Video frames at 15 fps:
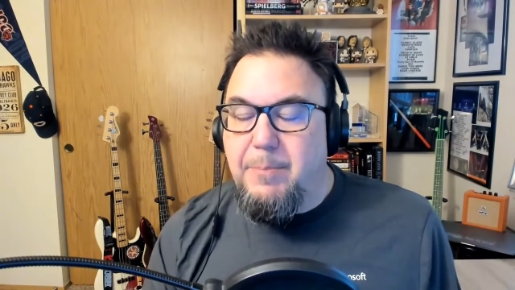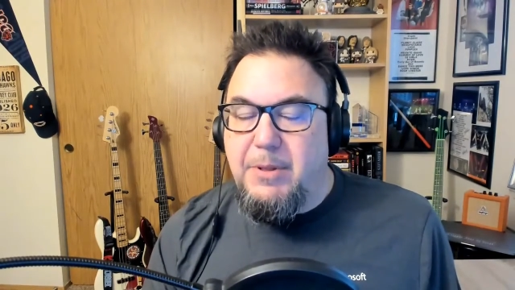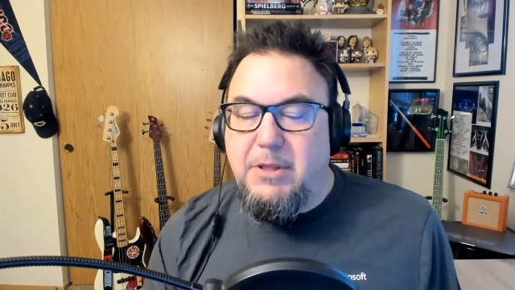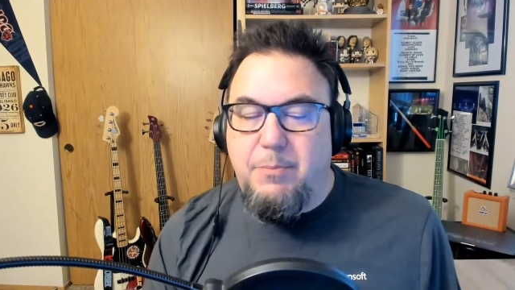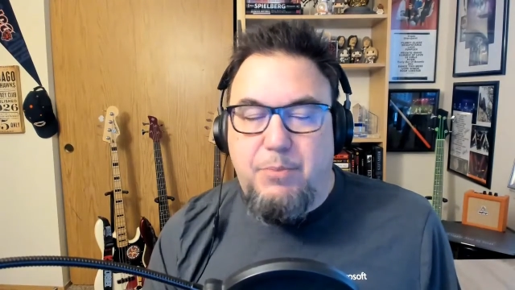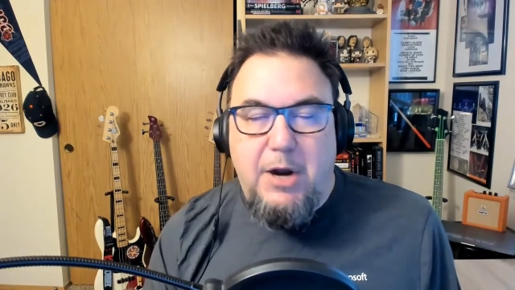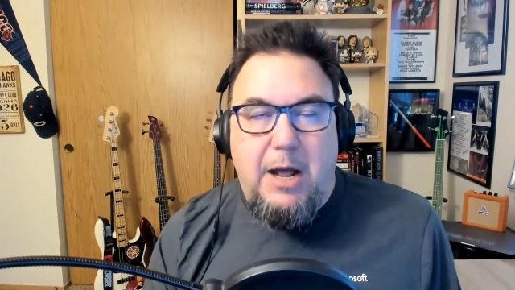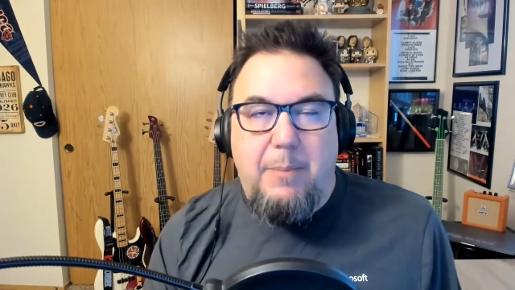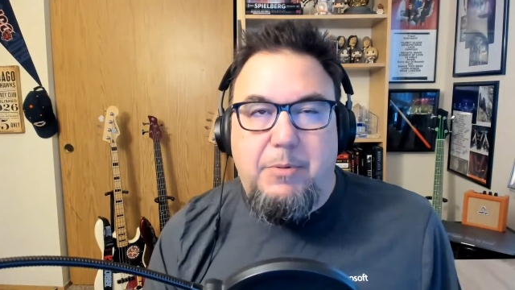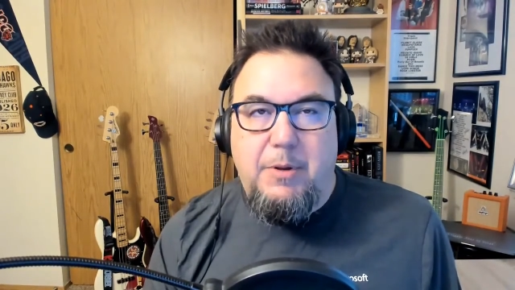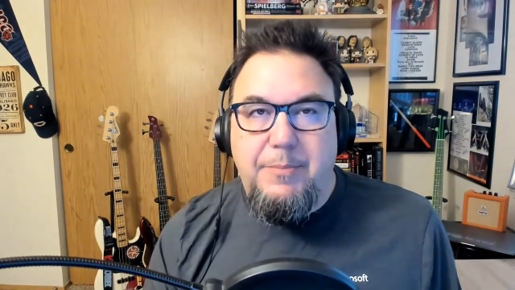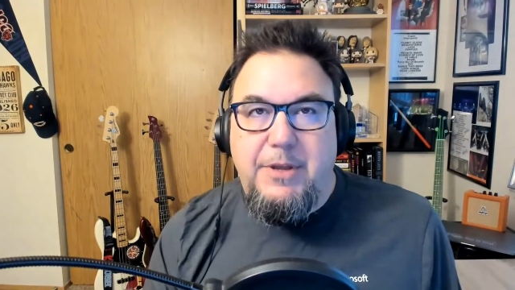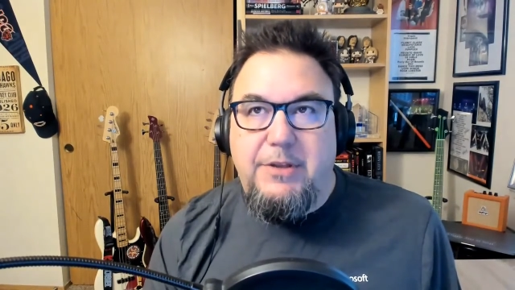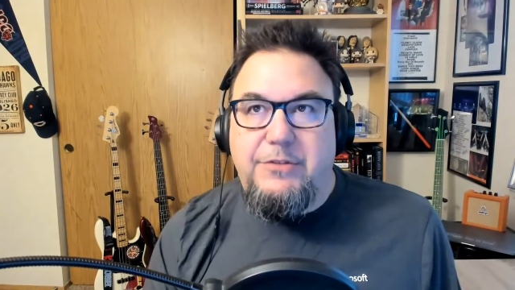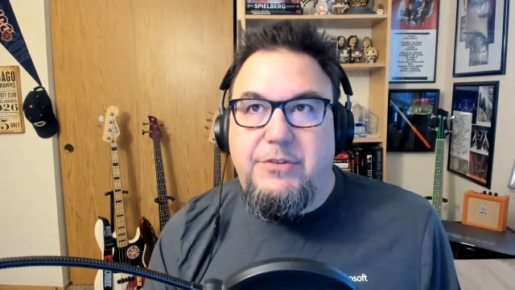But the
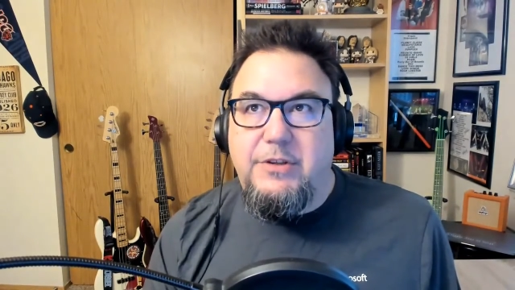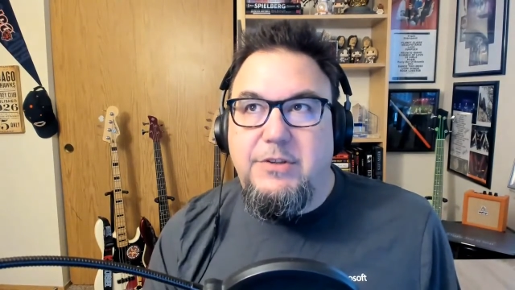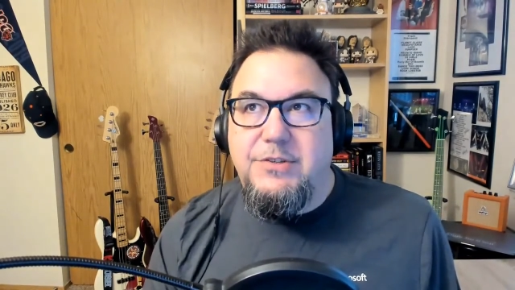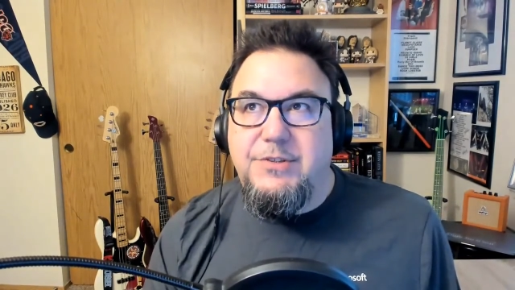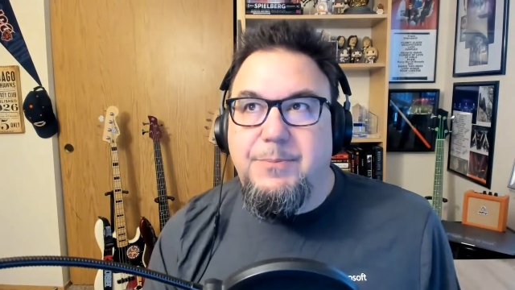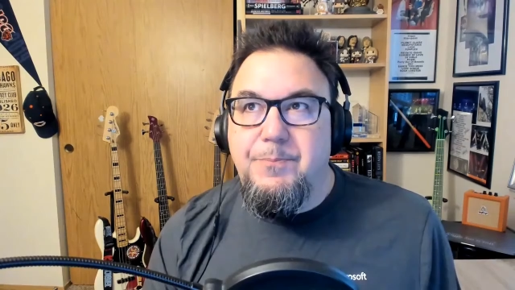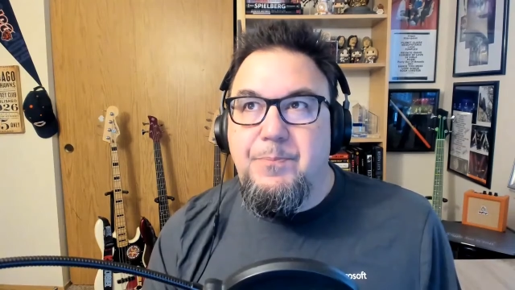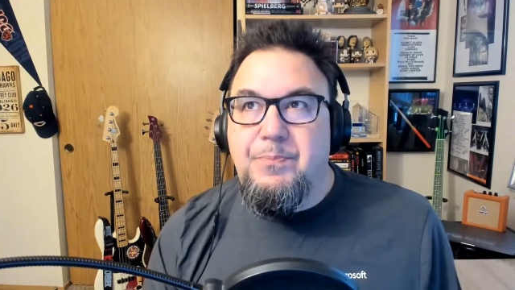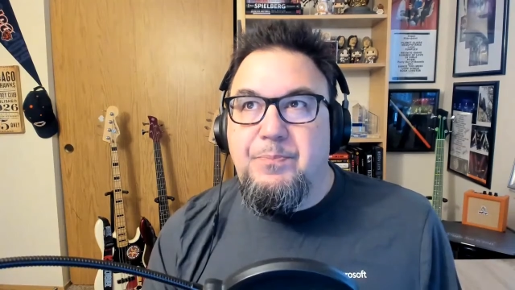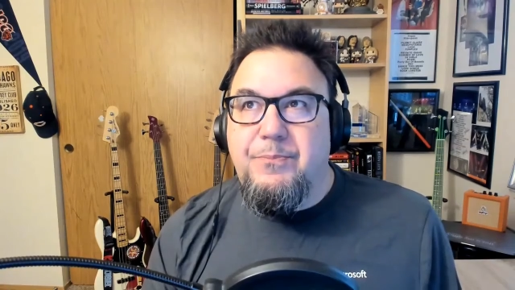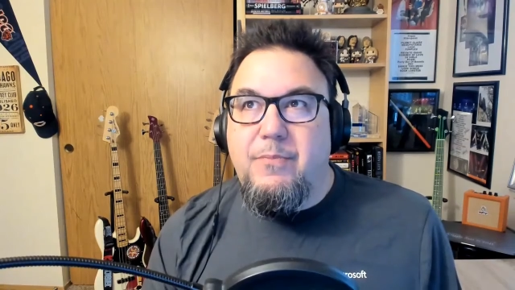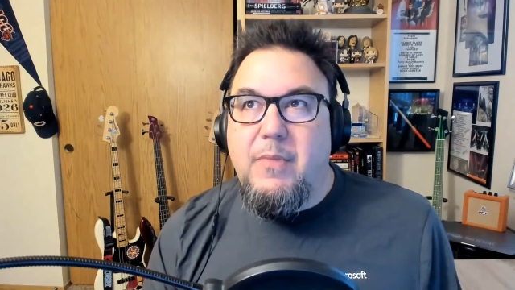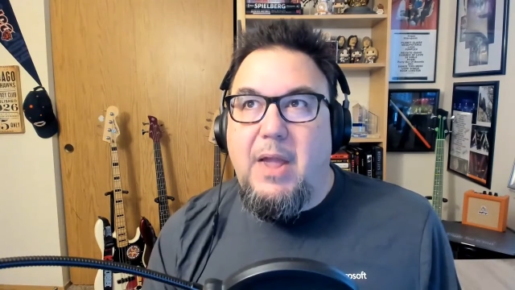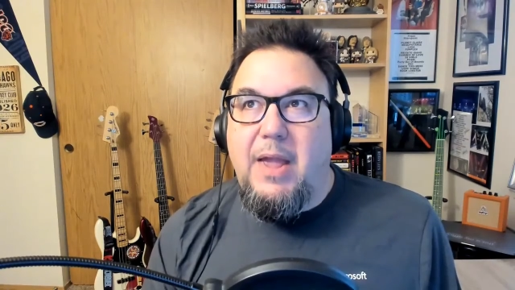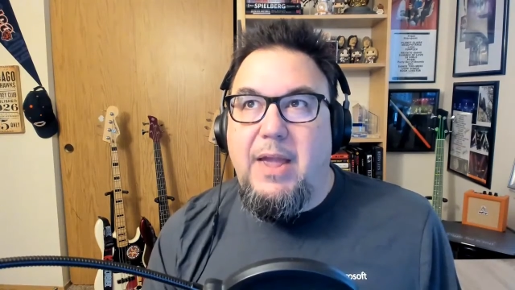problem is
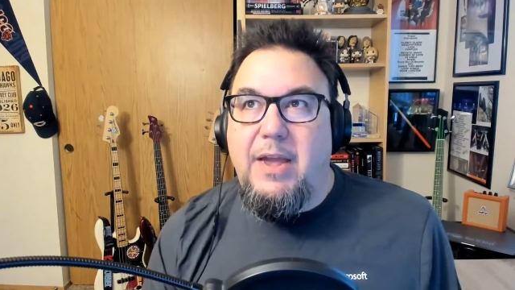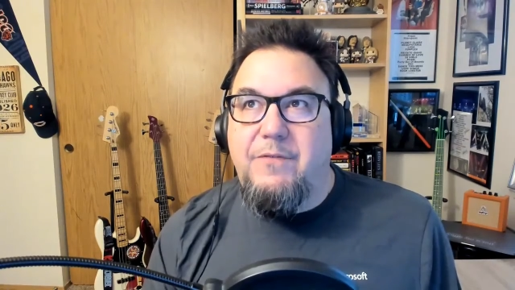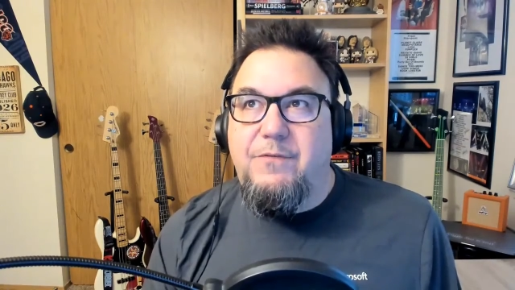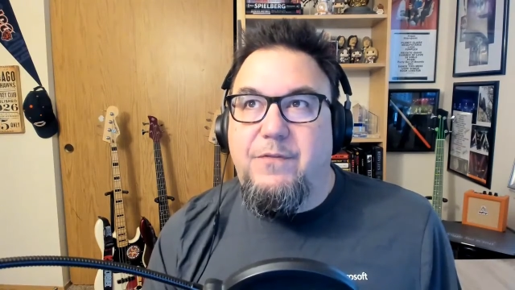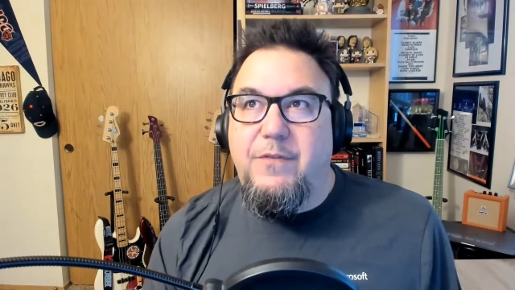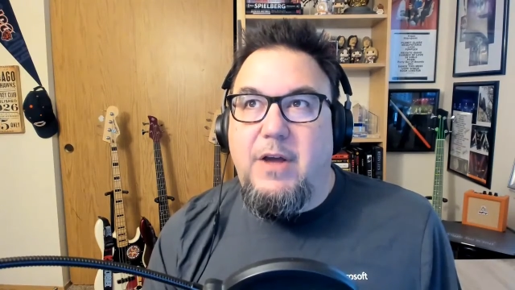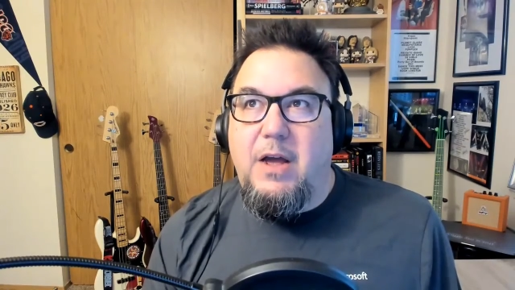if